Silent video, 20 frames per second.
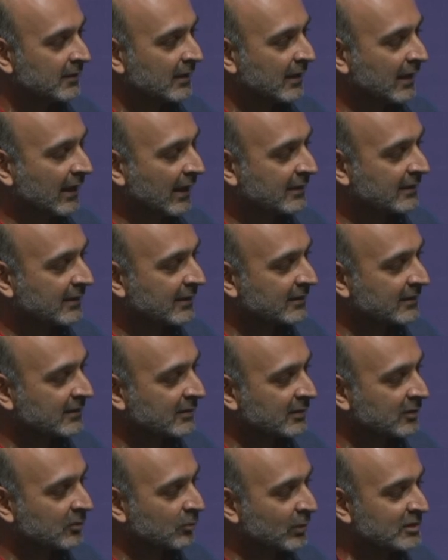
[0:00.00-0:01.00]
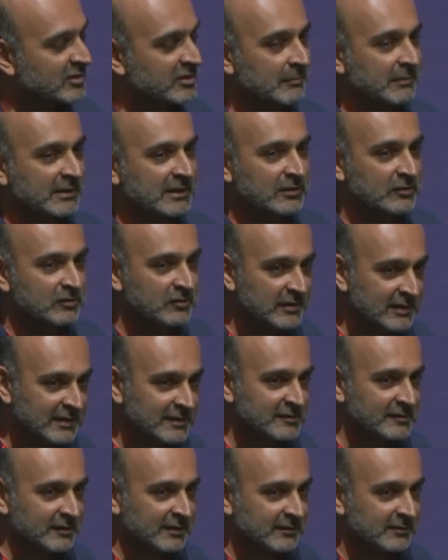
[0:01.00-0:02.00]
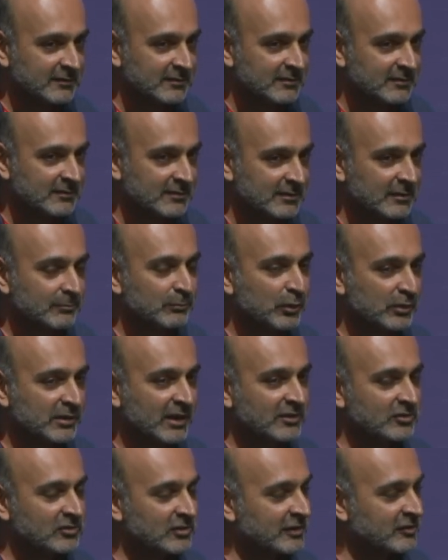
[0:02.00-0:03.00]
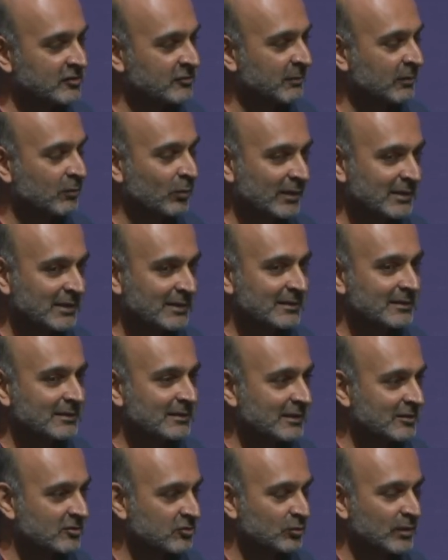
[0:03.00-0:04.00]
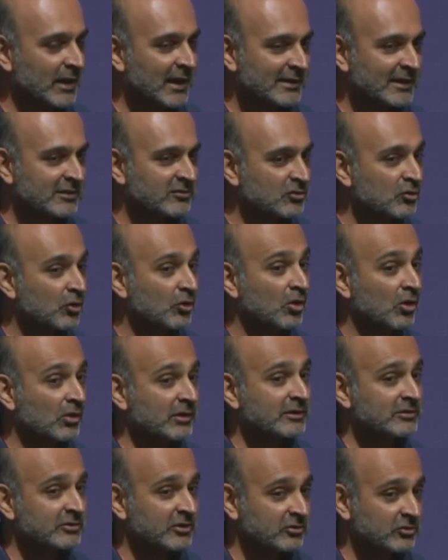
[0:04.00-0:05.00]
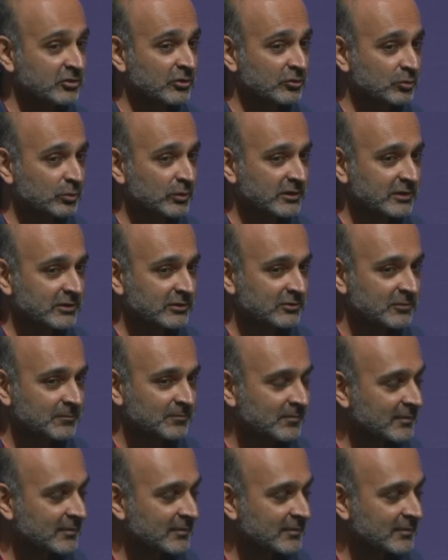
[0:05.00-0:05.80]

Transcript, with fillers: And then when somebody reads it, the book exists. But when it is read, it's no longer just those words.